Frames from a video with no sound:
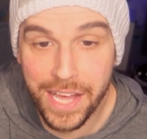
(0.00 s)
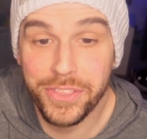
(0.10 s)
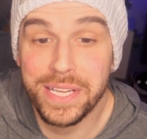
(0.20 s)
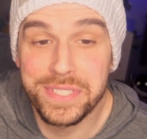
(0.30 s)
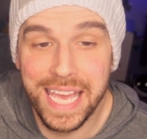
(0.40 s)
I
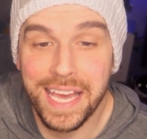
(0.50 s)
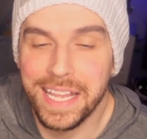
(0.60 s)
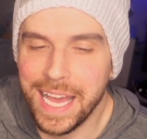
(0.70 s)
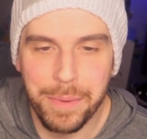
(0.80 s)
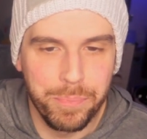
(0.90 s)
thought that was, Ka
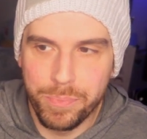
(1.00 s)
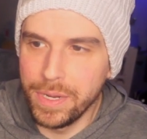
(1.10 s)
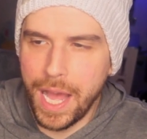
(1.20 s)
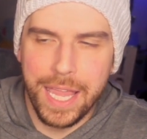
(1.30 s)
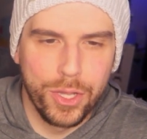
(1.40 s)
I,
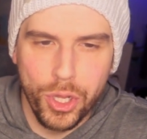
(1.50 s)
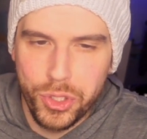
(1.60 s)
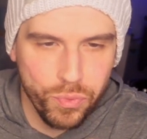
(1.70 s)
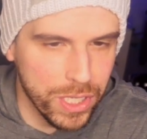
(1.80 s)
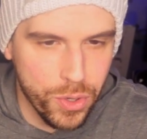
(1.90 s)
I, I,
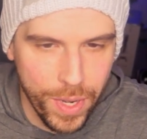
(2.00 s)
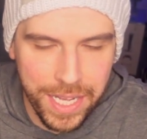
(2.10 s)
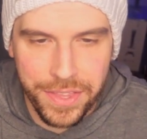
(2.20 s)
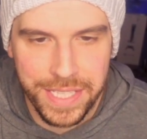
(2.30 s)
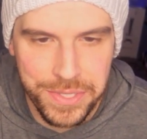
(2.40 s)
looked real
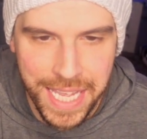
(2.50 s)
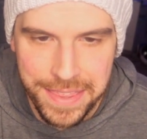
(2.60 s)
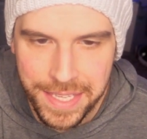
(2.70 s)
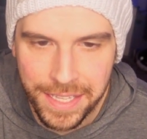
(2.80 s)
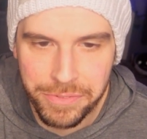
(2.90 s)
quick. I thought that was
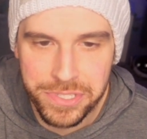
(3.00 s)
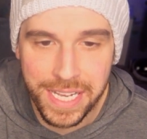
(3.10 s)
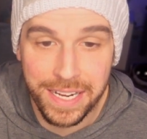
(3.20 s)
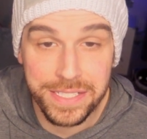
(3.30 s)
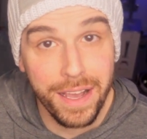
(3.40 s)
Cathy Kelley for a
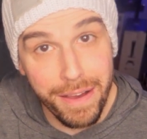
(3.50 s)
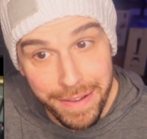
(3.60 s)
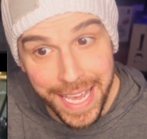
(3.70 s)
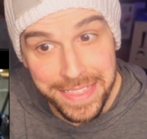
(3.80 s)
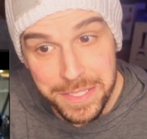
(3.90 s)
second. I was like,
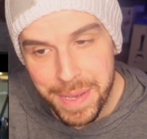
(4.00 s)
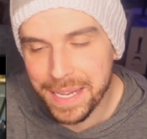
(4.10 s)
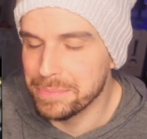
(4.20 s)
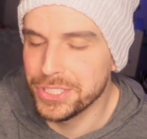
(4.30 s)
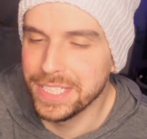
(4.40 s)
oh, Cathy's
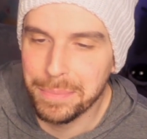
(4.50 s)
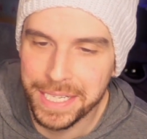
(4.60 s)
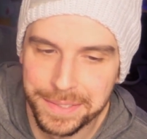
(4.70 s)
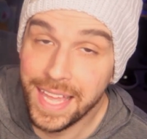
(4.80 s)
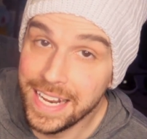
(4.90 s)
back. She's not.
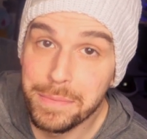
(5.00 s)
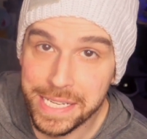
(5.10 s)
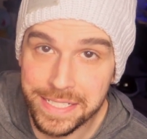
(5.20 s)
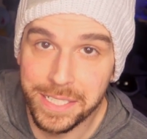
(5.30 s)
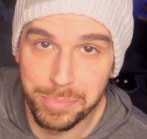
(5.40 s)
Then I
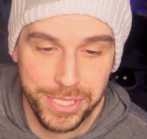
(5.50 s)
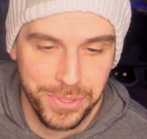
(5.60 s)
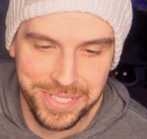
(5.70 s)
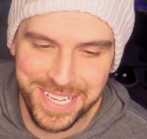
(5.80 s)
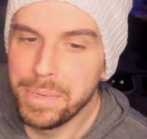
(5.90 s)
might tell you to
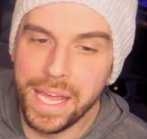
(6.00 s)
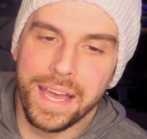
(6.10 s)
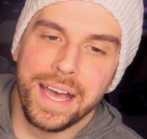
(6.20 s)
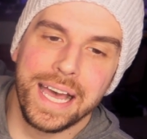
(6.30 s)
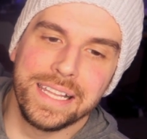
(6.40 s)
pre-order. but
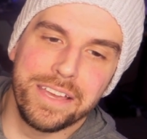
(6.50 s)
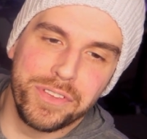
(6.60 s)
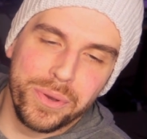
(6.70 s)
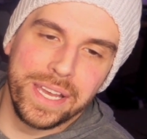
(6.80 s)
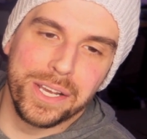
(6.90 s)
uh, I
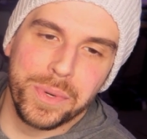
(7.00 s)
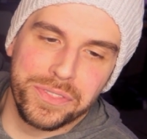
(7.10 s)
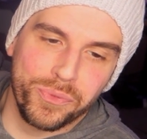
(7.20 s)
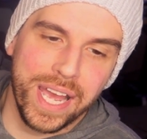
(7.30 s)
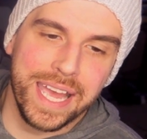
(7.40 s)
leave you here
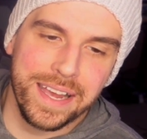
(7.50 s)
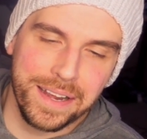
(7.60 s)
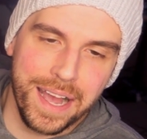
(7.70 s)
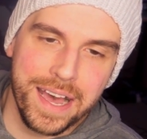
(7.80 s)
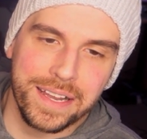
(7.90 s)
with Rey
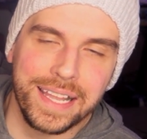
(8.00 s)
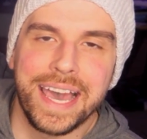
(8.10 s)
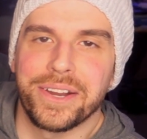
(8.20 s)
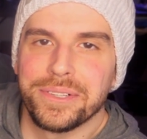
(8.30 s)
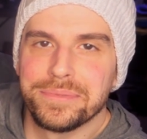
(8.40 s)
on a
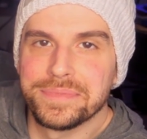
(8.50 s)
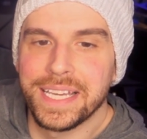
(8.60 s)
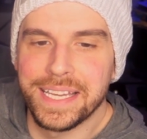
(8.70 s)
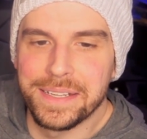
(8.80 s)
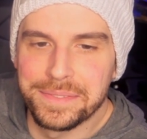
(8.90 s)
ladder
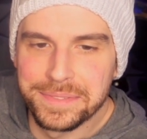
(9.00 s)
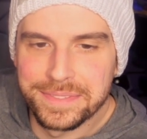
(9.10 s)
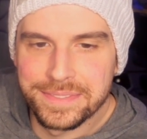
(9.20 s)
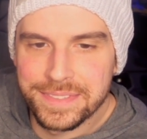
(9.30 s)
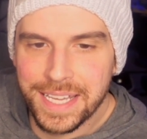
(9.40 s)
in
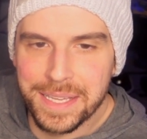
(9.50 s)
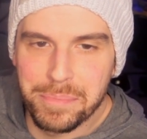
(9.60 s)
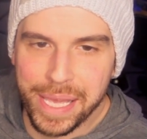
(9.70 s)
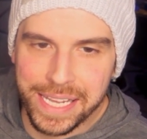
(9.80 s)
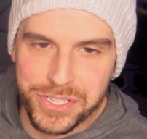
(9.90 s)
in
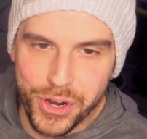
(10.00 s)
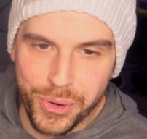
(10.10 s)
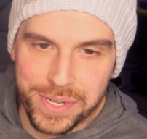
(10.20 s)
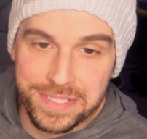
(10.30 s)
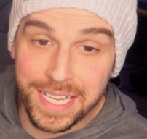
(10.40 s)
pink and
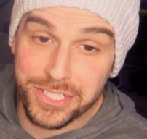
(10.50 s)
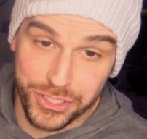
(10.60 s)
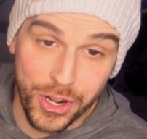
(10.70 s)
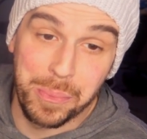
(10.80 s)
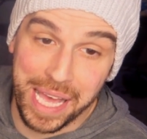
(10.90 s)
turquoise. That's a
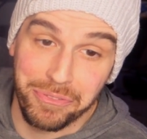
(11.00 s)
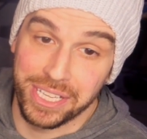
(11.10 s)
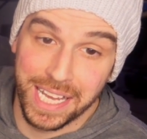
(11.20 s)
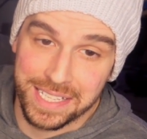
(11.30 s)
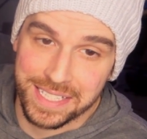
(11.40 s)
dope
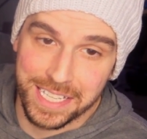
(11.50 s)
outfit, honestly.